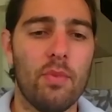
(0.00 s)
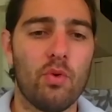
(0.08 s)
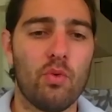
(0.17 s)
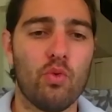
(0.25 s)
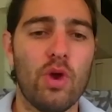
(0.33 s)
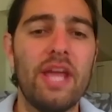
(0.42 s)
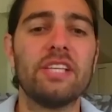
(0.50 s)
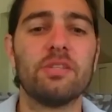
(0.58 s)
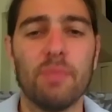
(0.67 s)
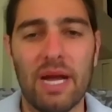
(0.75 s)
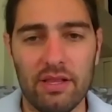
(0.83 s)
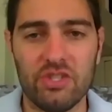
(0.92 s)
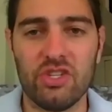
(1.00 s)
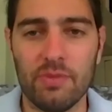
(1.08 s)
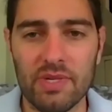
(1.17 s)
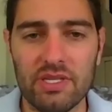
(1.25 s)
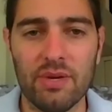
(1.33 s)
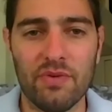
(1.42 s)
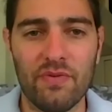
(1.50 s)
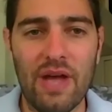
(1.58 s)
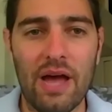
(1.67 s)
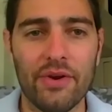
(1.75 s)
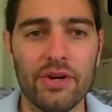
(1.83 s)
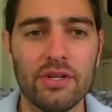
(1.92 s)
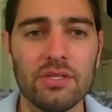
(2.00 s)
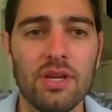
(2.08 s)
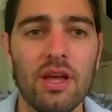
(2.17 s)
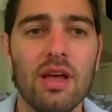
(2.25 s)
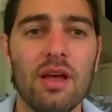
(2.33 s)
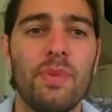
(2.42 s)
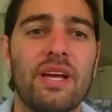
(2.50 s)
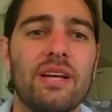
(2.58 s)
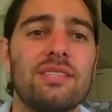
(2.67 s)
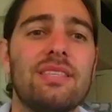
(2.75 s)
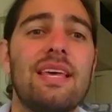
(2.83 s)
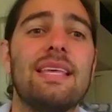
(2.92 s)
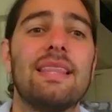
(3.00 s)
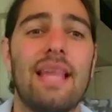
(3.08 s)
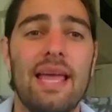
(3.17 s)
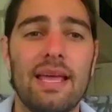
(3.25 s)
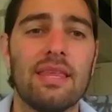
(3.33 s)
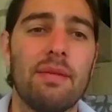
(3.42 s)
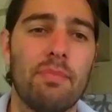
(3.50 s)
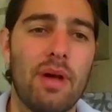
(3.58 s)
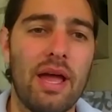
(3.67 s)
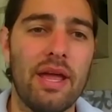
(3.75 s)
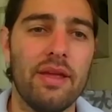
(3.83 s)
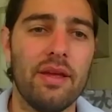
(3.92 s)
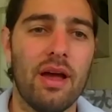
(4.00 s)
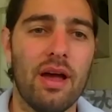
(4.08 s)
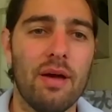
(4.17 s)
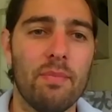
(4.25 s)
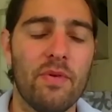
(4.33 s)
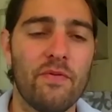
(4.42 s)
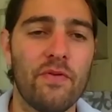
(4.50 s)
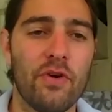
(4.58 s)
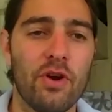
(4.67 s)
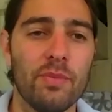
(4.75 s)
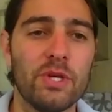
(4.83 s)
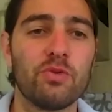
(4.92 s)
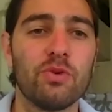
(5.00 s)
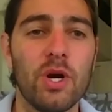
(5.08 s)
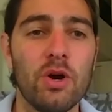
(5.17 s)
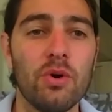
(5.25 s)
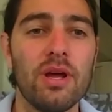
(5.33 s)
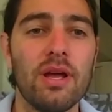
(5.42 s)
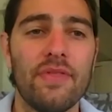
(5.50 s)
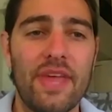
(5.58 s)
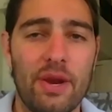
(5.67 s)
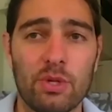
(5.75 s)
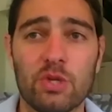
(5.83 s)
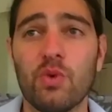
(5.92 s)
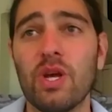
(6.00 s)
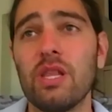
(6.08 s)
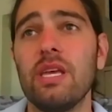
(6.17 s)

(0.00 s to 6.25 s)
raised my legitimacy with founders because they like that my firm is remote, that it was really